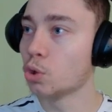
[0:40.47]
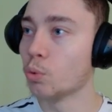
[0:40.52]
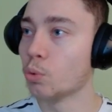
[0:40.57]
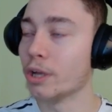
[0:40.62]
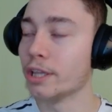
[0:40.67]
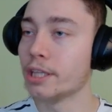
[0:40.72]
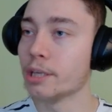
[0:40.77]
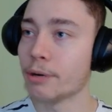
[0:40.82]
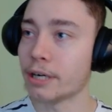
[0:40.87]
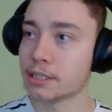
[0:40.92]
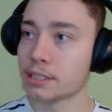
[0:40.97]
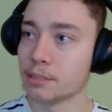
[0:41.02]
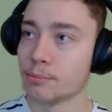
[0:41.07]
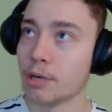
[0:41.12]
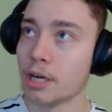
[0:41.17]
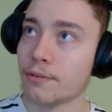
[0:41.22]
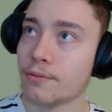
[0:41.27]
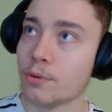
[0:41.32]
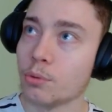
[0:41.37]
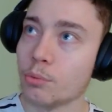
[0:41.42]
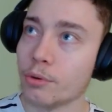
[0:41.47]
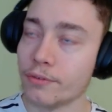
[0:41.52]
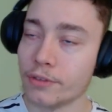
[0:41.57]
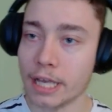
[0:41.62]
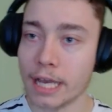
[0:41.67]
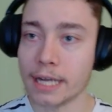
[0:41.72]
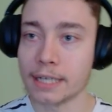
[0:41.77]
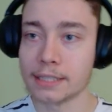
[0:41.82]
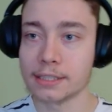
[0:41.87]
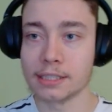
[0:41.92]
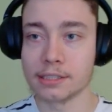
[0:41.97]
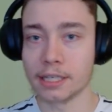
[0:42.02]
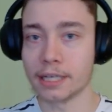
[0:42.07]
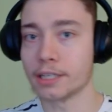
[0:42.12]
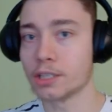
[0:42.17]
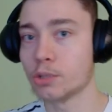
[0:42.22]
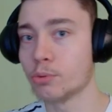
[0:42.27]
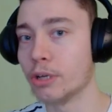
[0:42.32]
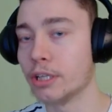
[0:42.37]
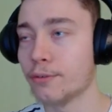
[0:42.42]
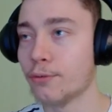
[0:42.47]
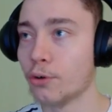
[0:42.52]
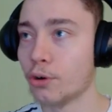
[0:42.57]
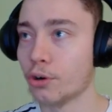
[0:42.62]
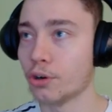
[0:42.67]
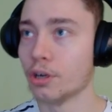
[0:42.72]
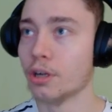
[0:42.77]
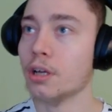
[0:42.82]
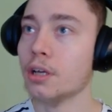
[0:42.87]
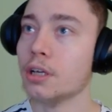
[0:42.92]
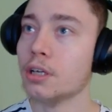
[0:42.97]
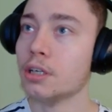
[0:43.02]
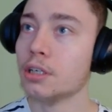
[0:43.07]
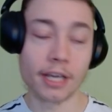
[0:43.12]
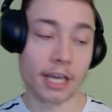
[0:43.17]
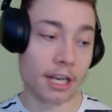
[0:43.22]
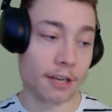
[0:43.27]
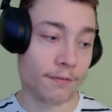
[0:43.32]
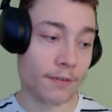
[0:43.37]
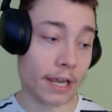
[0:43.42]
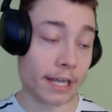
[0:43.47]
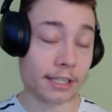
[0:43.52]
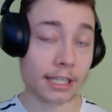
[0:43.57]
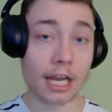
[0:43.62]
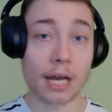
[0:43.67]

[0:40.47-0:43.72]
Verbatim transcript: twenty bucks a month. With tax, it's like twenty-four. And in fact,